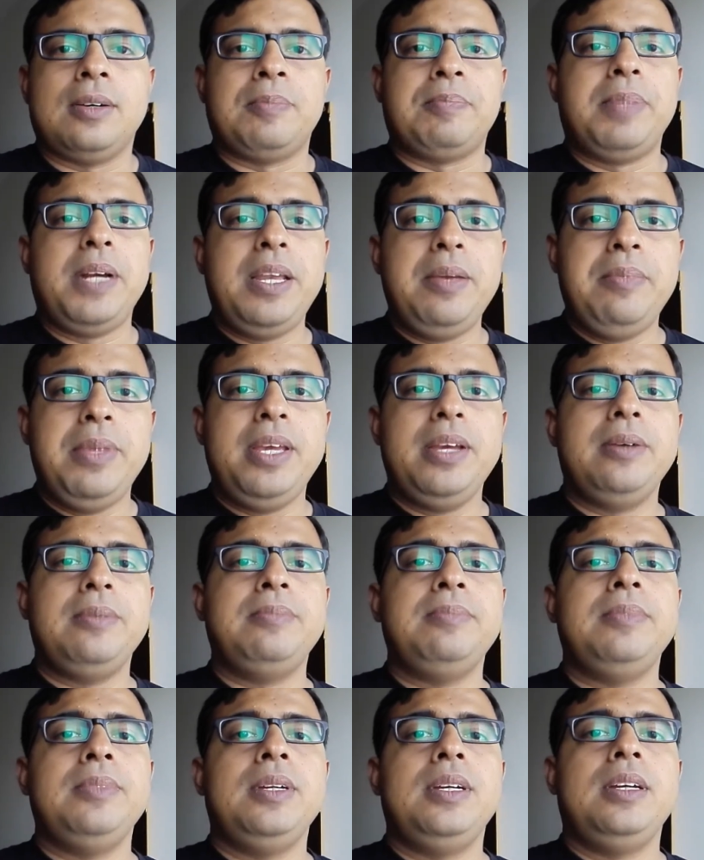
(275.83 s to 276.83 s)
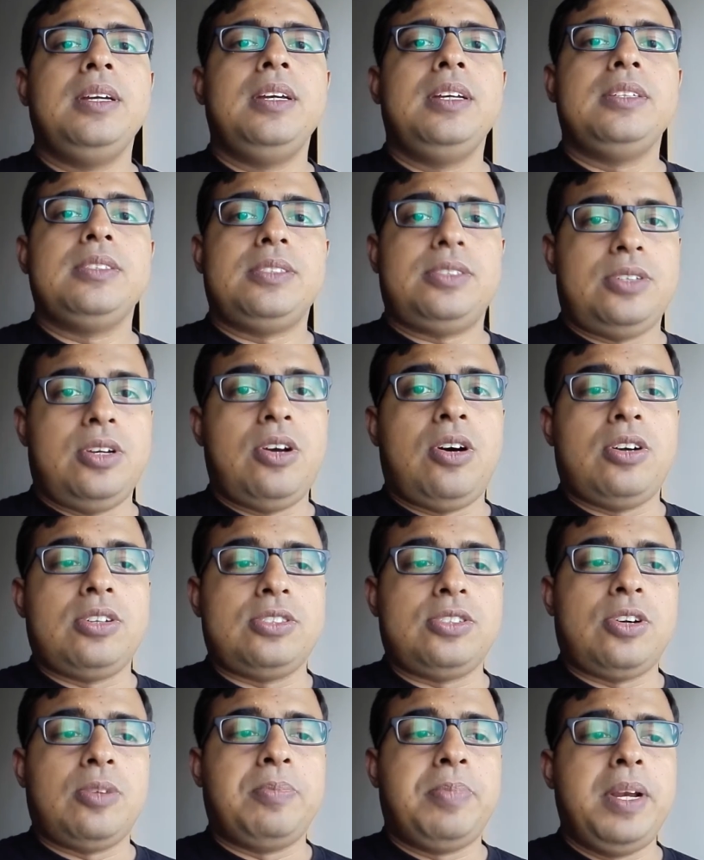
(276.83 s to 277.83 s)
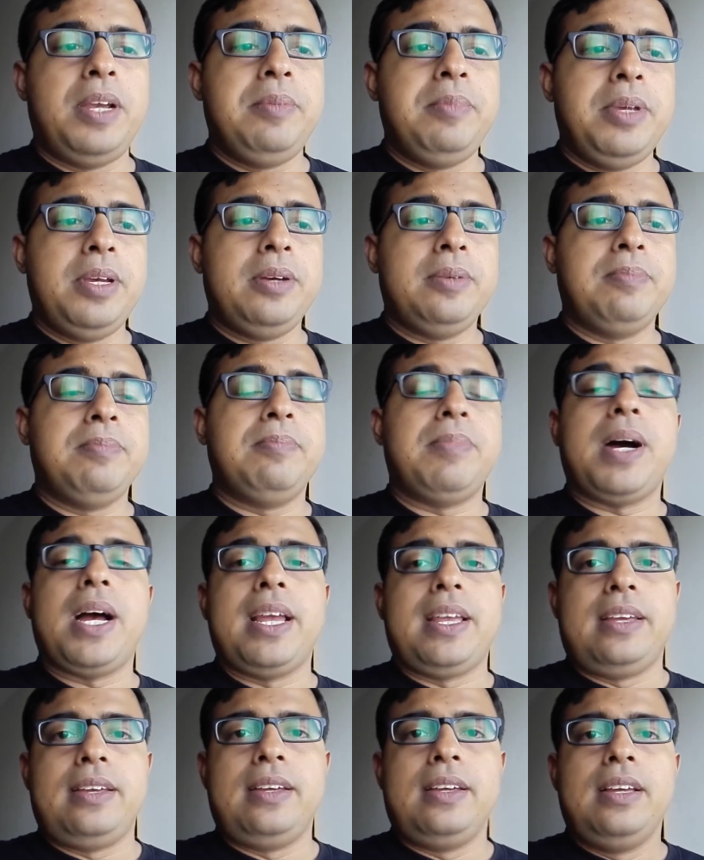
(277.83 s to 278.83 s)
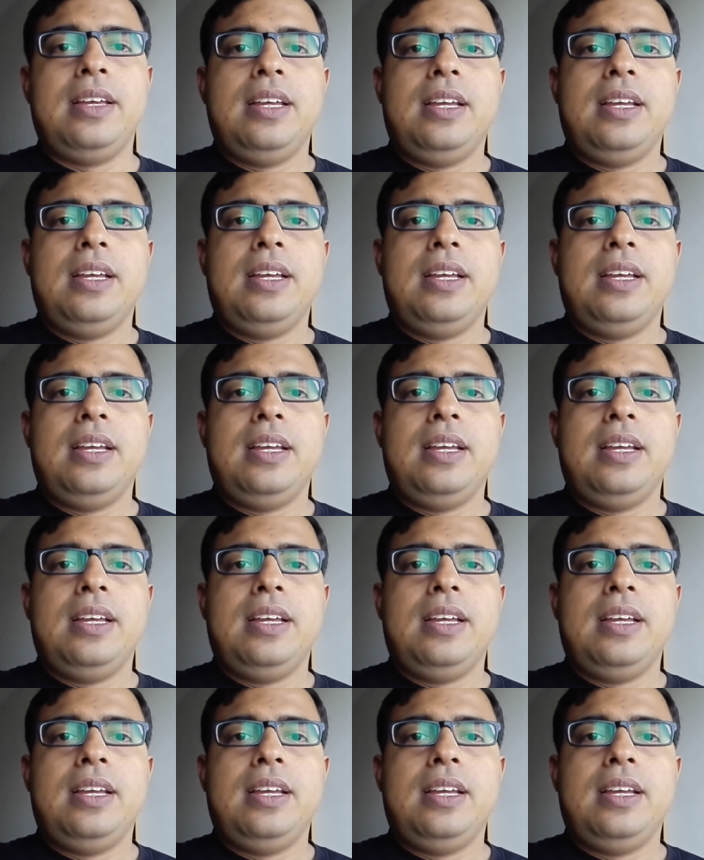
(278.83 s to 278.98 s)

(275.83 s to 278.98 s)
premium slots or premium buying.